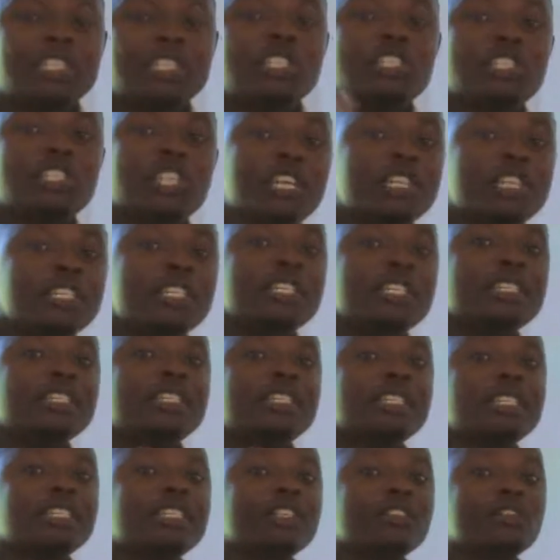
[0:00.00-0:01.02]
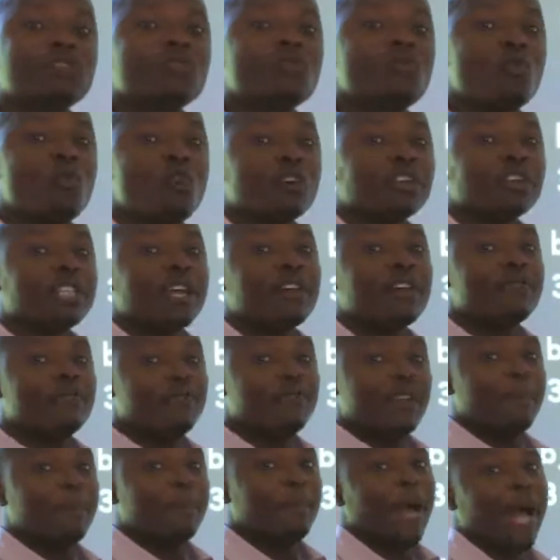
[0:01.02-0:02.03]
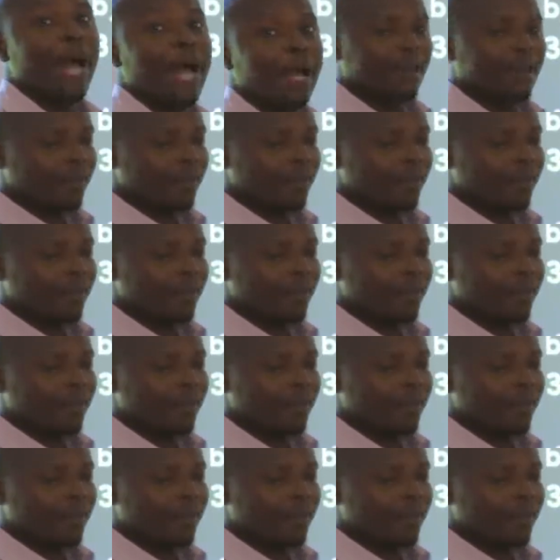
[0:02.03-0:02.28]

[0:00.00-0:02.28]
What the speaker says: changes into water vapor.